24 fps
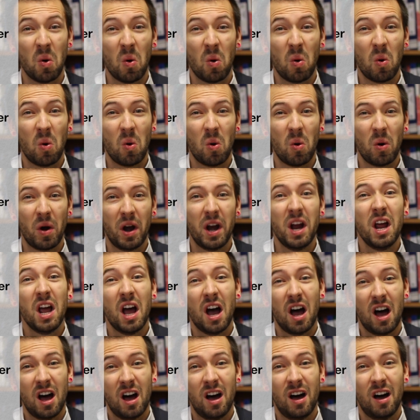Or
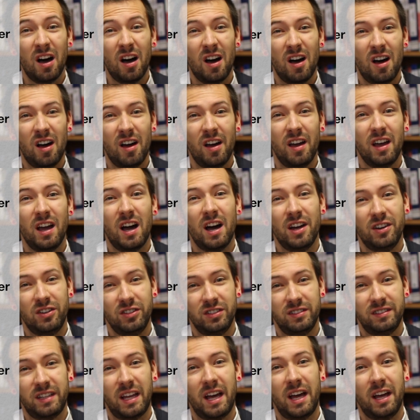I
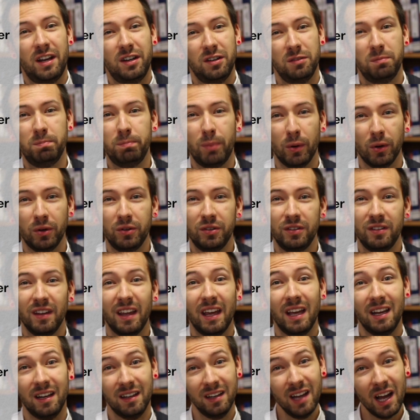understand
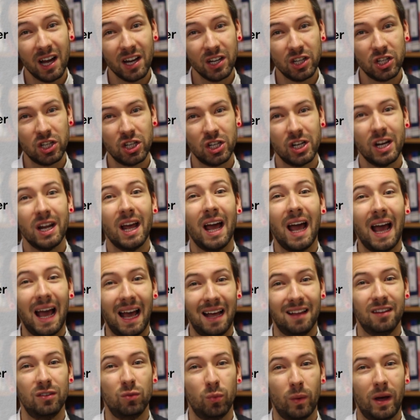books in Dutch
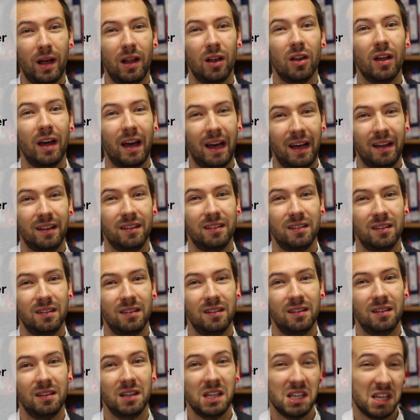as well
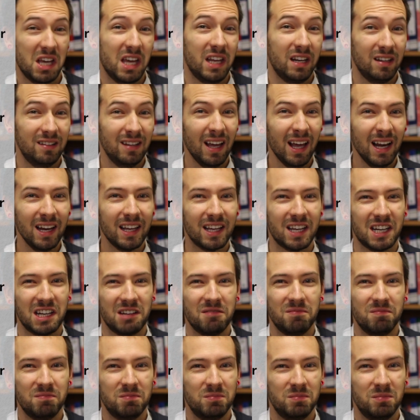as in
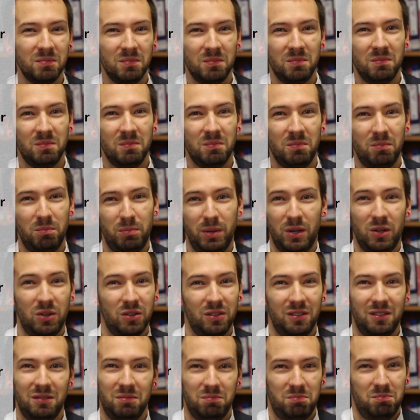Italian,
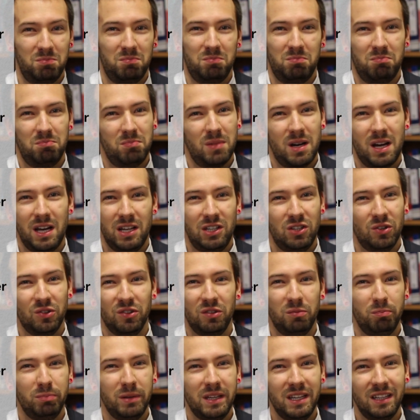because I don't
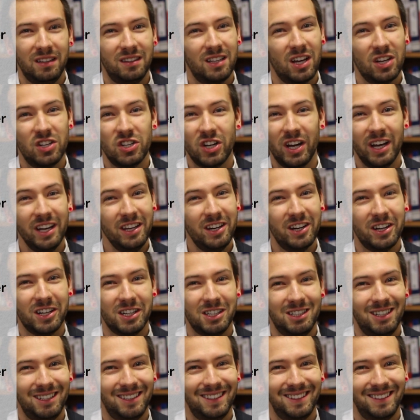speak Dutch
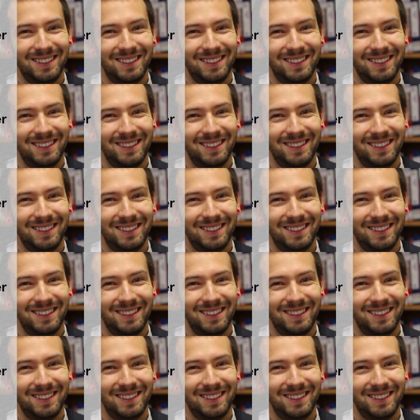either.